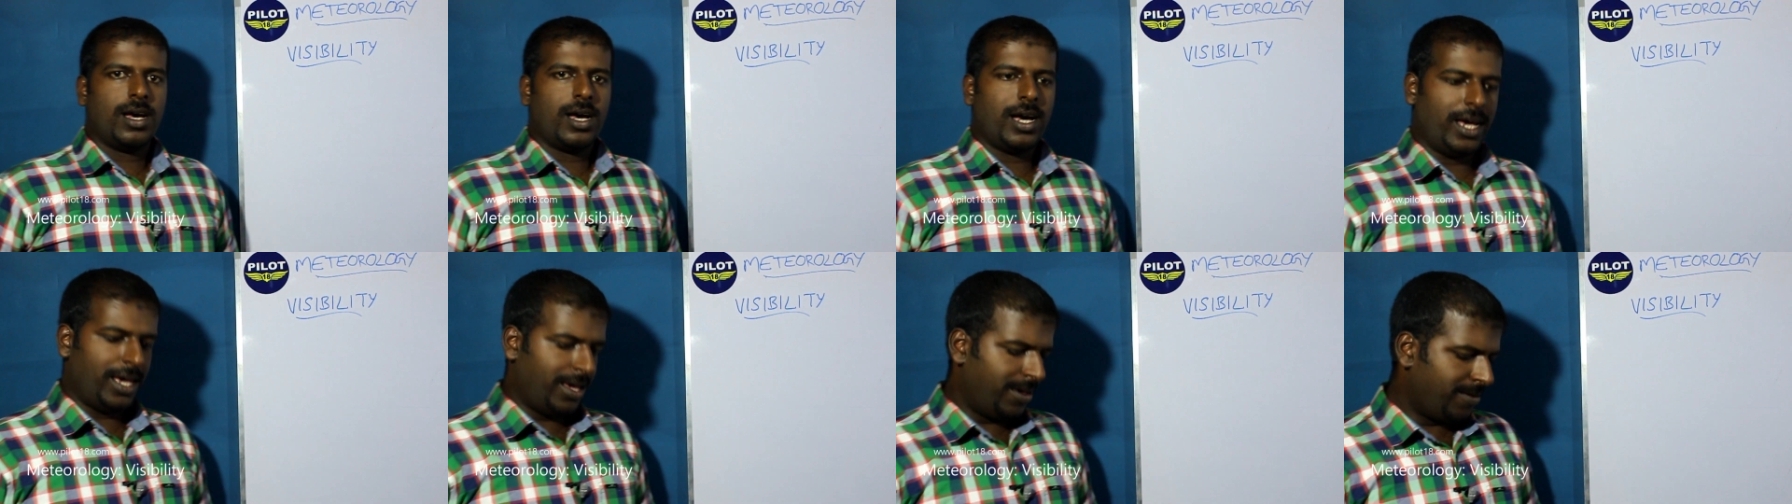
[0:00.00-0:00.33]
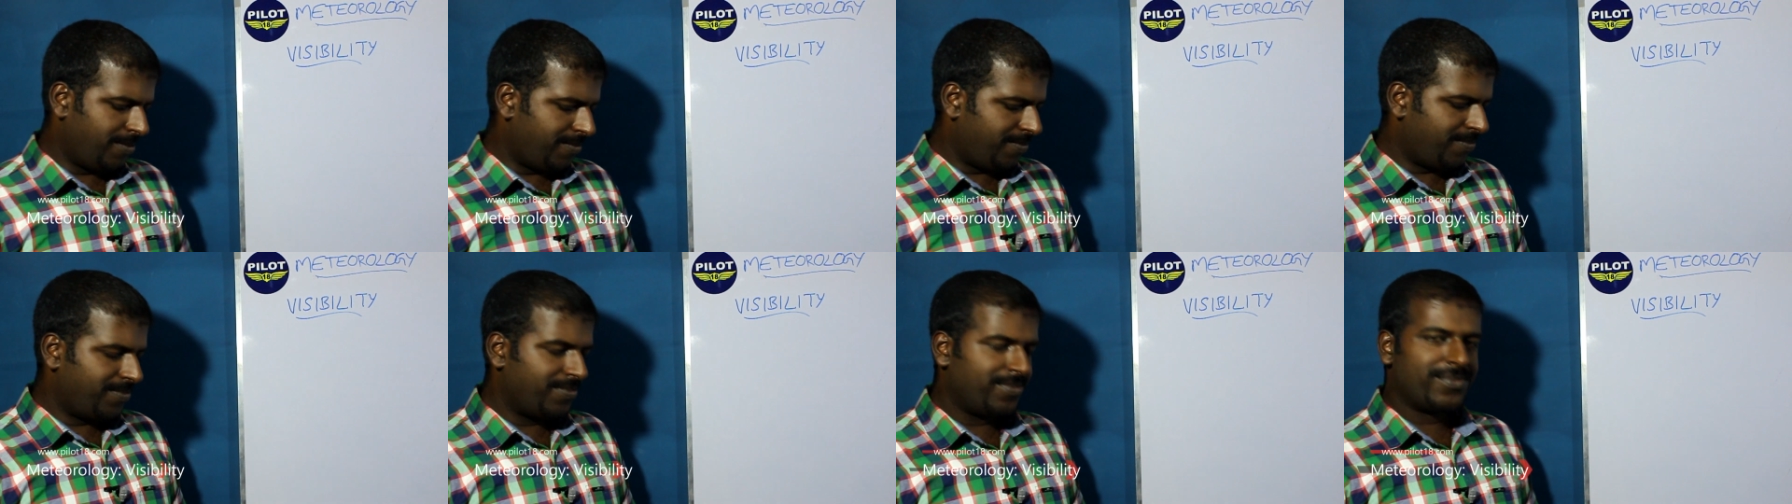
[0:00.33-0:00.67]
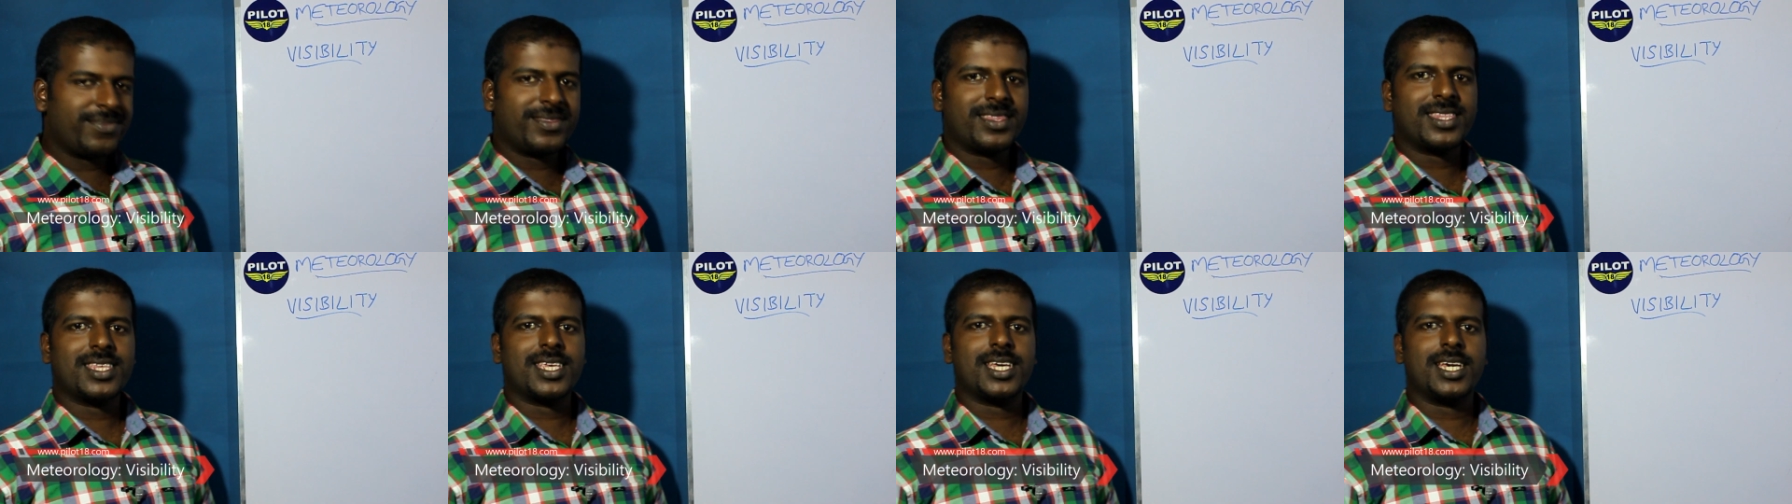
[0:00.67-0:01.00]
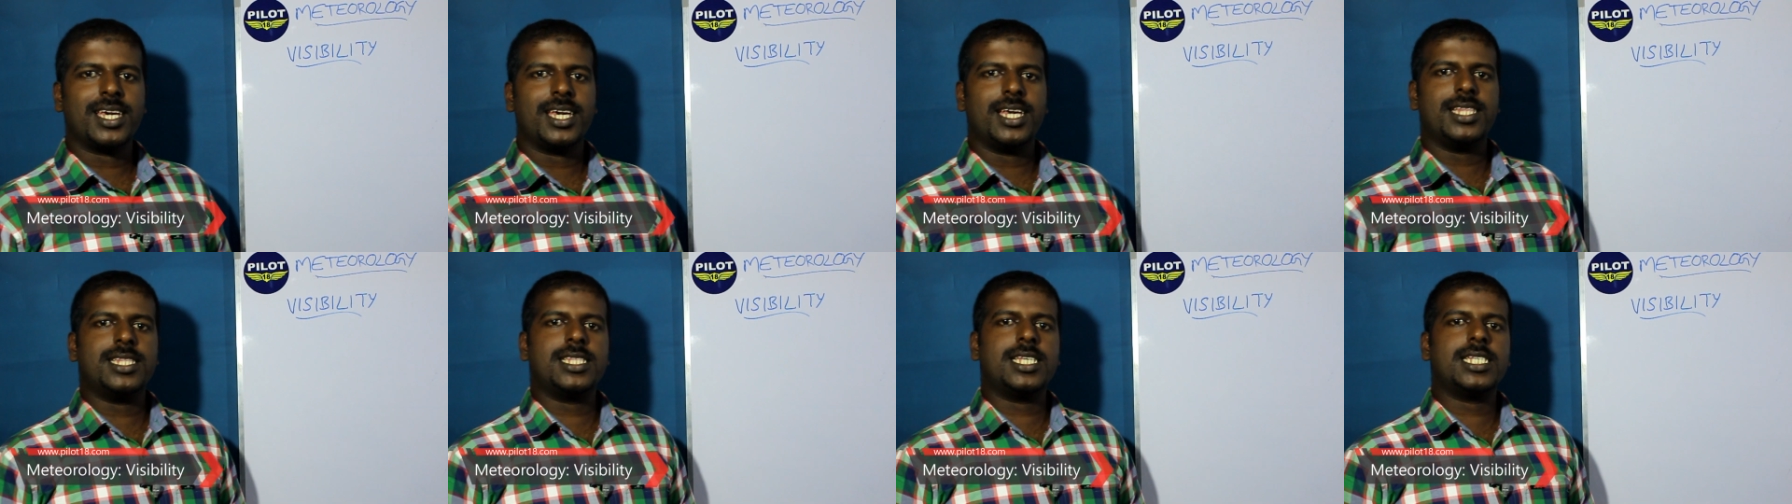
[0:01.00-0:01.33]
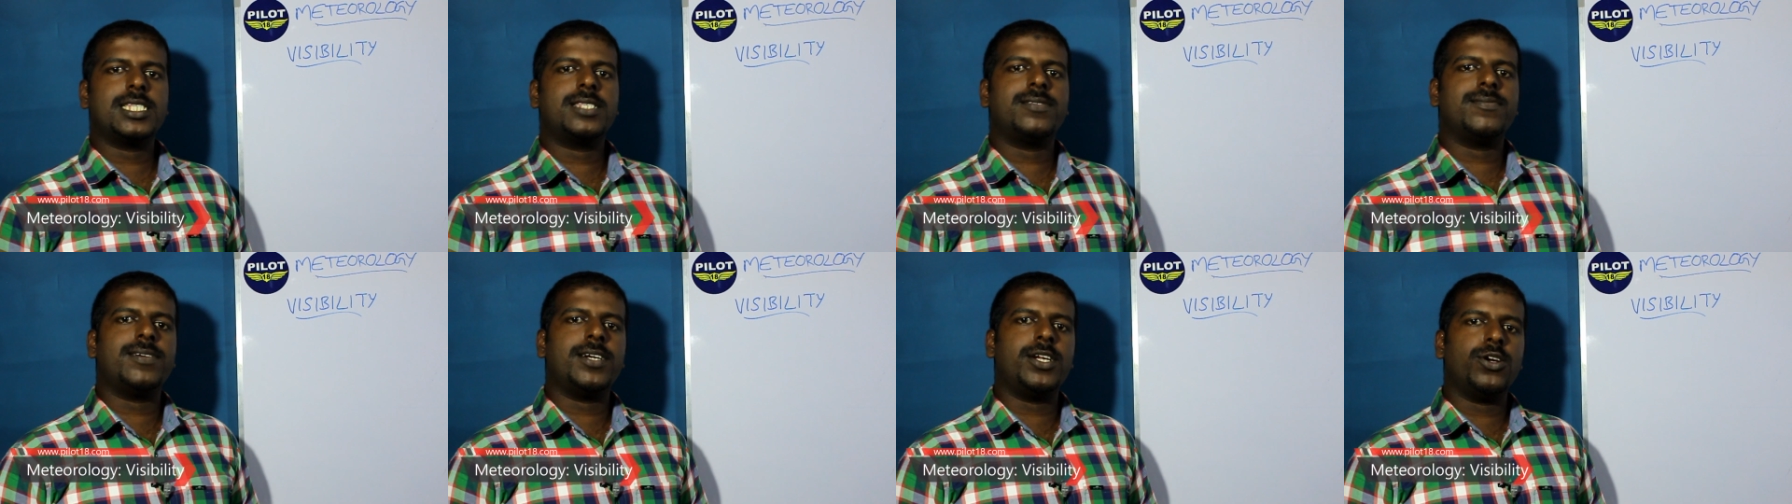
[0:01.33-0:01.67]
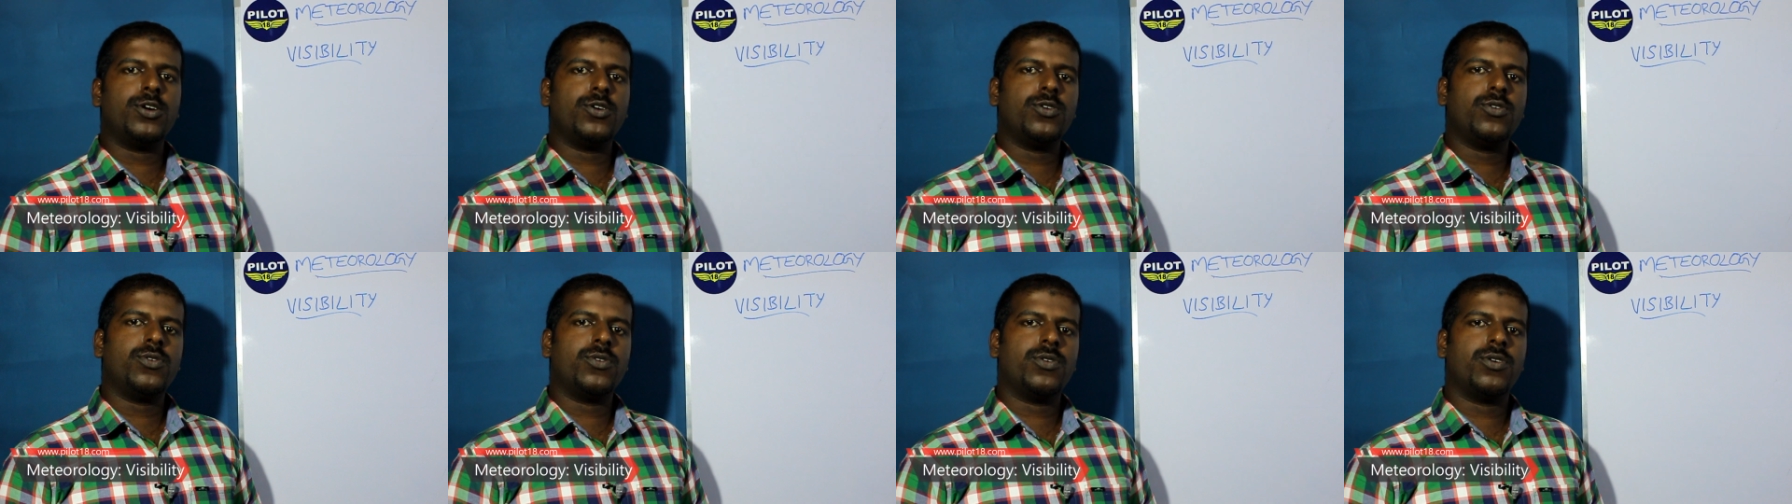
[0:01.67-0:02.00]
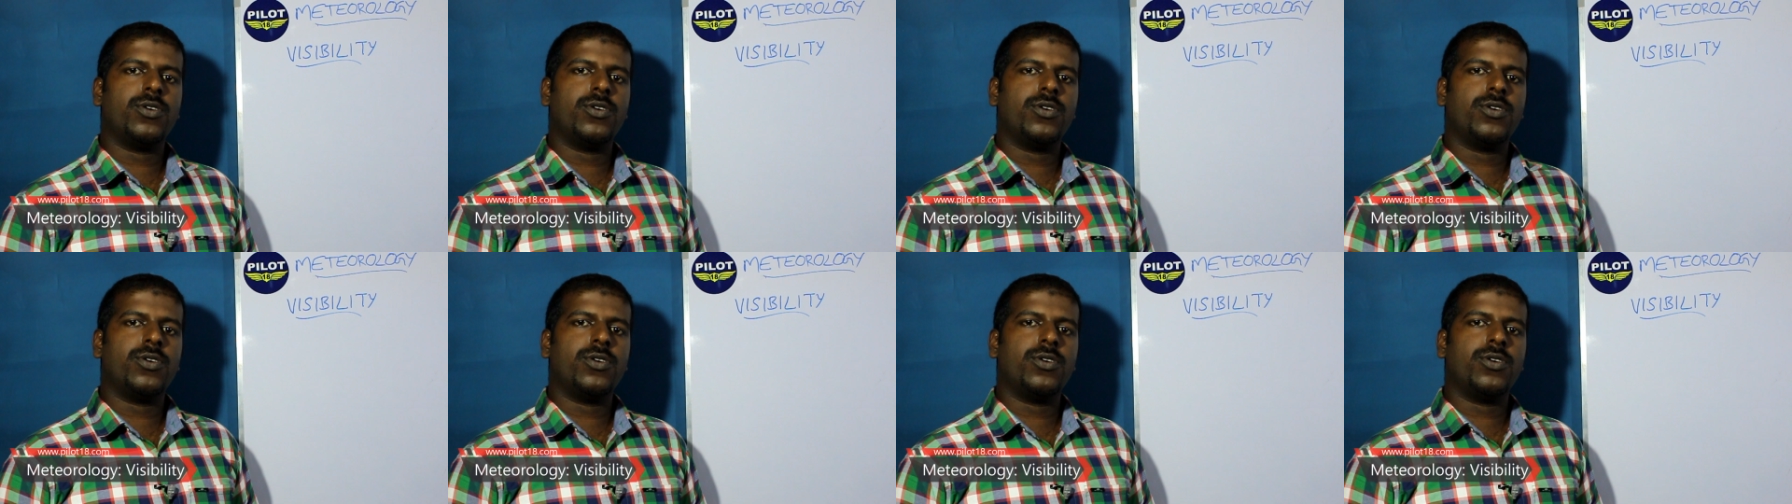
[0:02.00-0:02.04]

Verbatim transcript: Hi, in this video